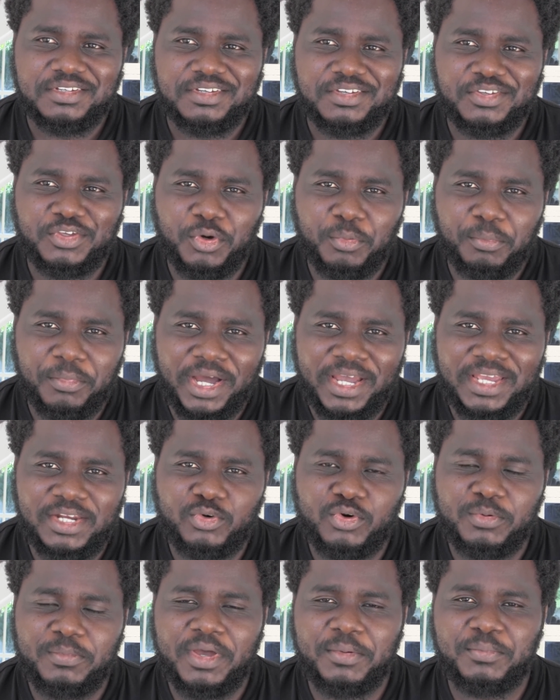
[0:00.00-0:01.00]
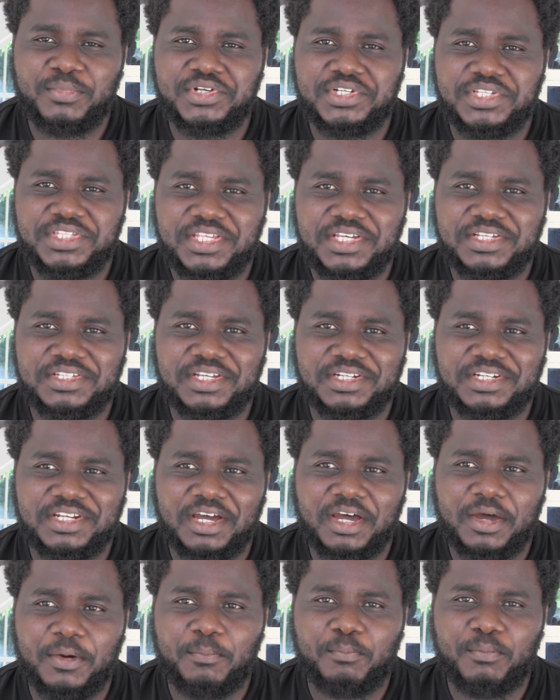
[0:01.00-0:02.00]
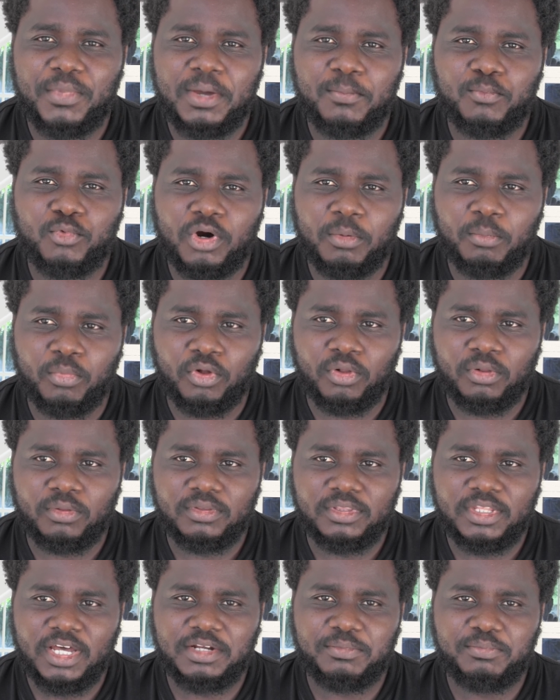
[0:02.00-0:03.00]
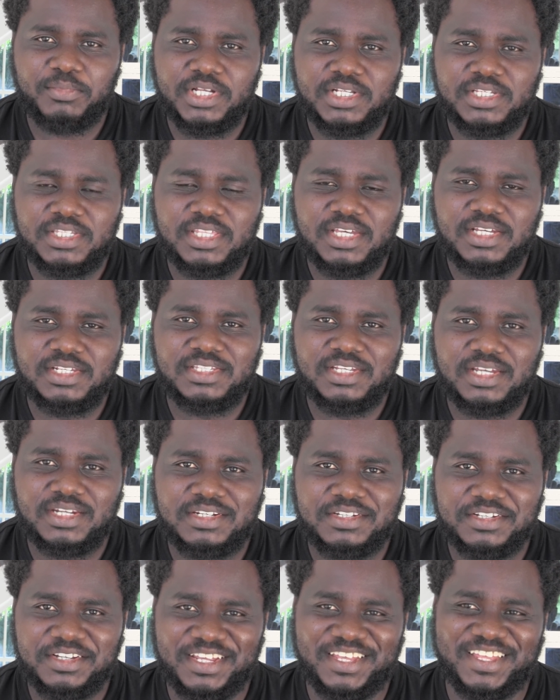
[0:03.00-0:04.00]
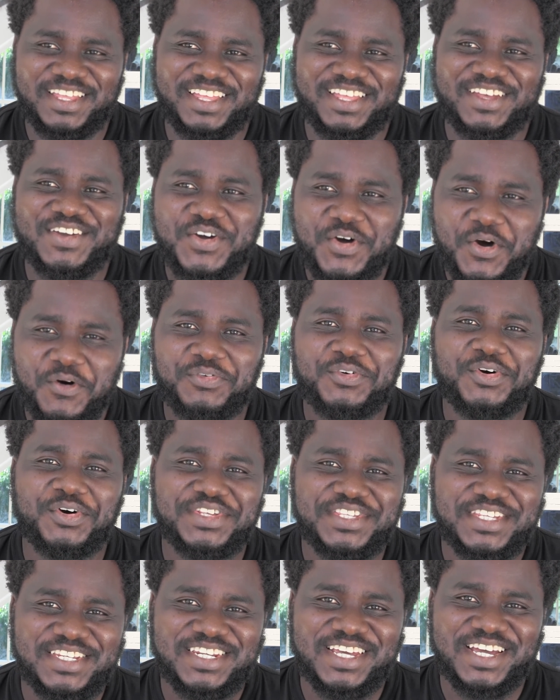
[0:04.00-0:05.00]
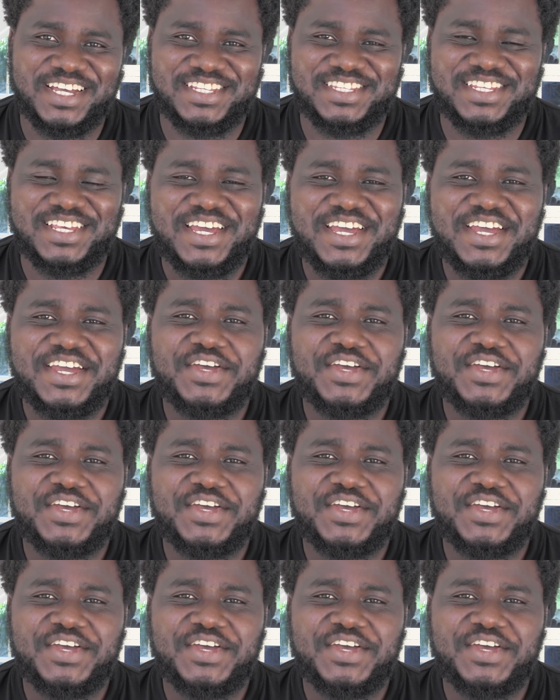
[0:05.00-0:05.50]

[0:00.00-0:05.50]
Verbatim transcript: your mind remembers things that are memorable. That means things that, of course it does.